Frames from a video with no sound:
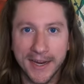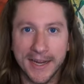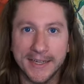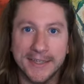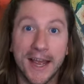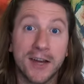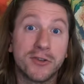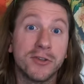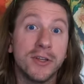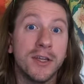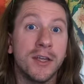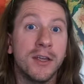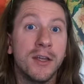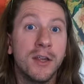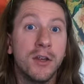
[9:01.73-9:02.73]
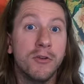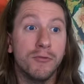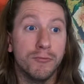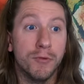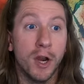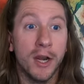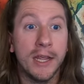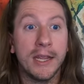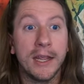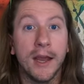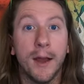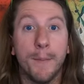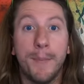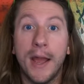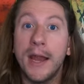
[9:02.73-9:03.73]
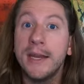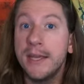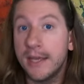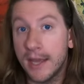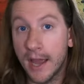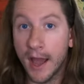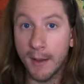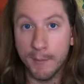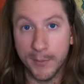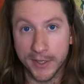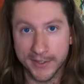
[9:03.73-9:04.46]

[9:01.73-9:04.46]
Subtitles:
is actually running a pedicab